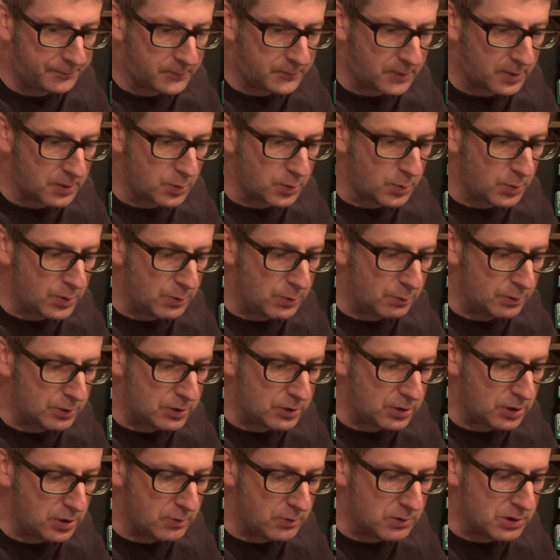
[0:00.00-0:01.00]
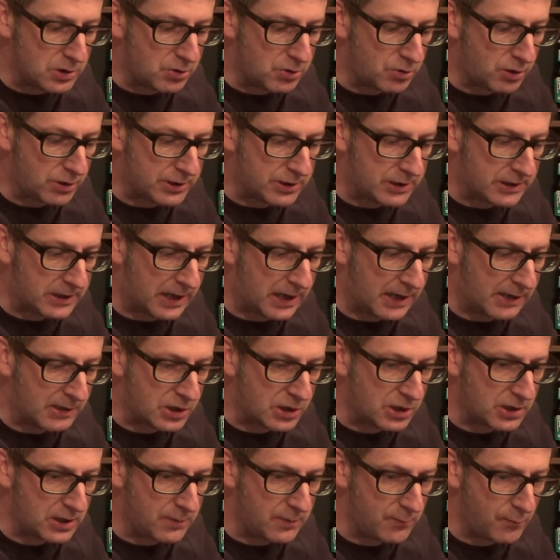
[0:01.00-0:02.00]
because what you want to do is try to
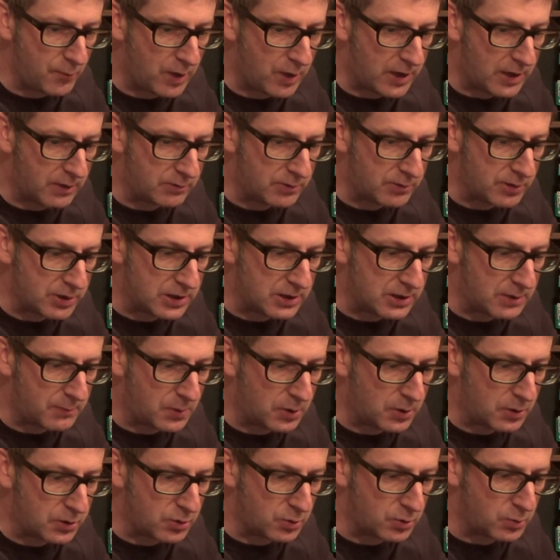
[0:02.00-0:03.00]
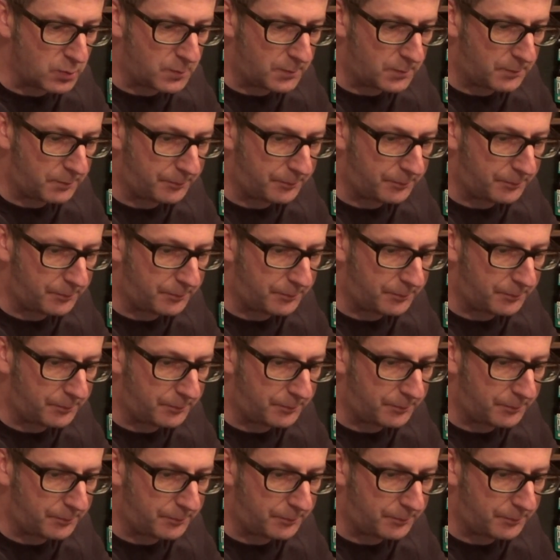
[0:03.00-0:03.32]
capture them rounds in the bottle.